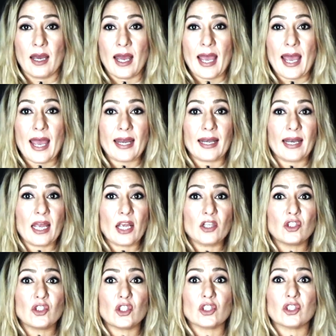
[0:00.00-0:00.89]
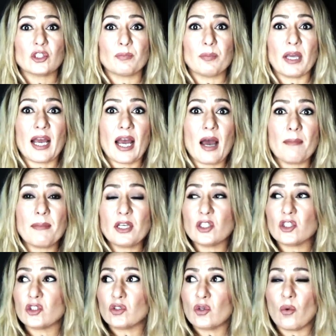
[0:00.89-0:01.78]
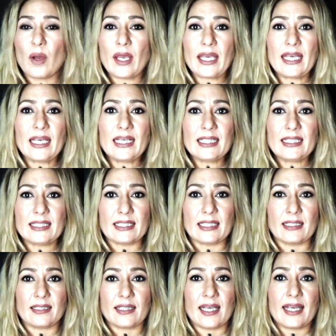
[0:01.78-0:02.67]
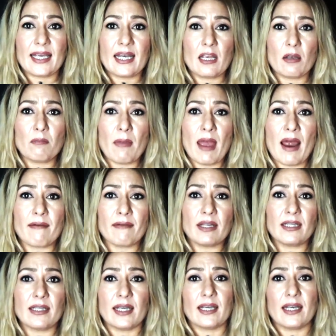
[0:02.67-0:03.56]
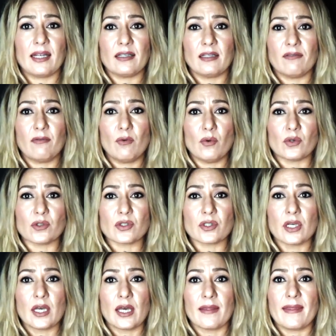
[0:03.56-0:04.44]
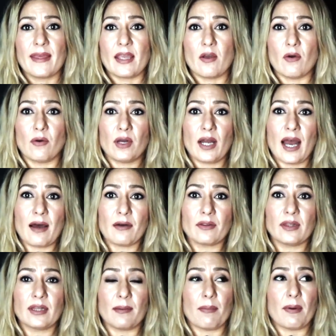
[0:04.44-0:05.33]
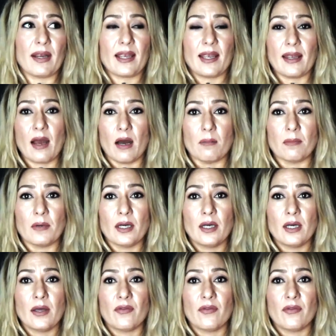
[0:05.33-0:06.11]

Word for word: And it's just becoming so easy. They're getting married, they're getting divorced. They're going out, they're breaking up.